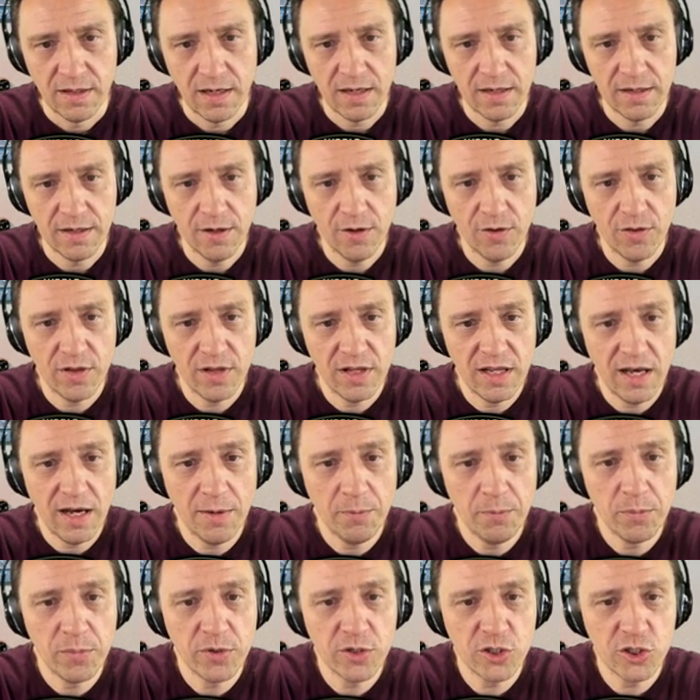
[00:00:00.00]
Another
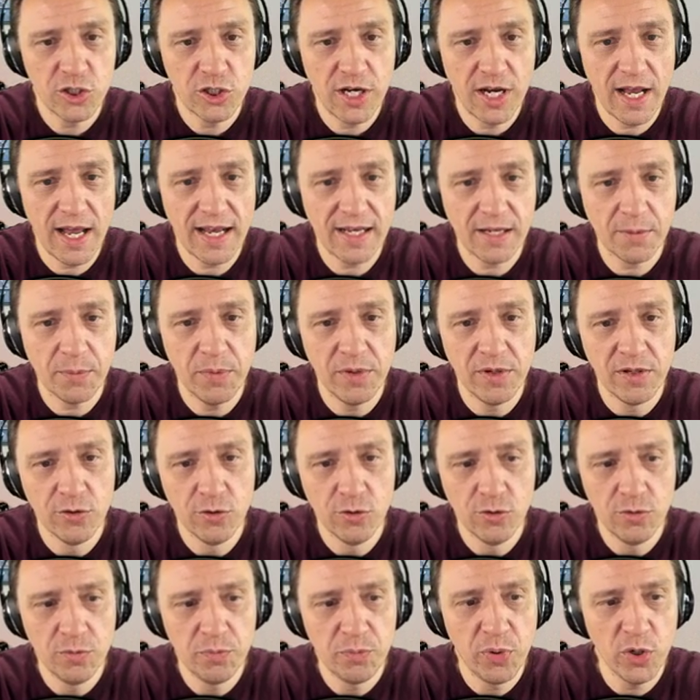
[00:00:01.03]
lumberjack
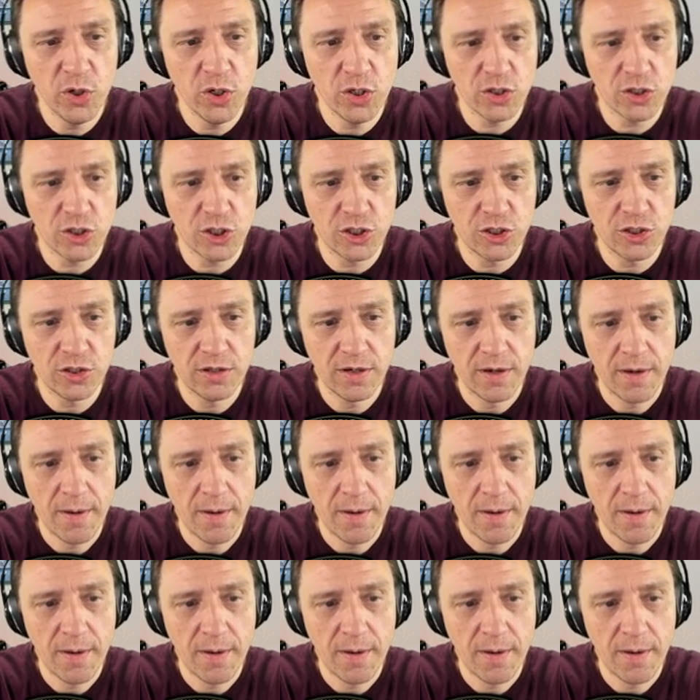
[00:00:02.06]
balloon push.